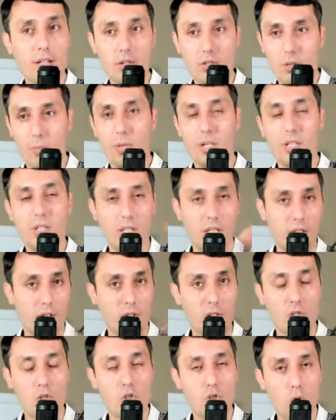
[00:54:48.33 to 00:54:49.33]
you know somebody that you
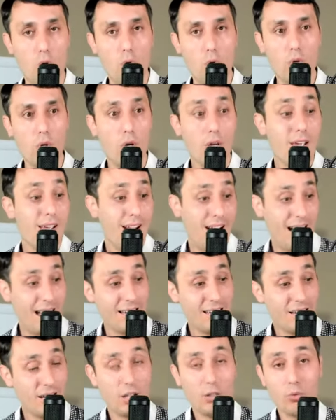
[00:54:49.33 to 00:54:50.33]
can show you
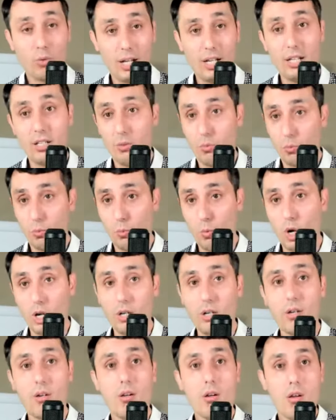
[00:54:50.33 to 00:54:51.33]
i did already
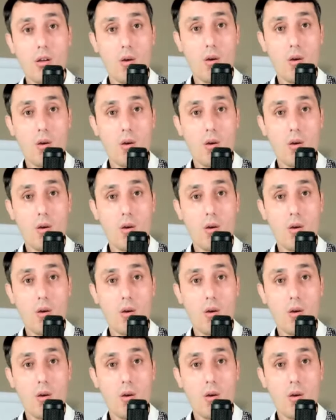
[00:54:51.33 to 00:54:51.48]
one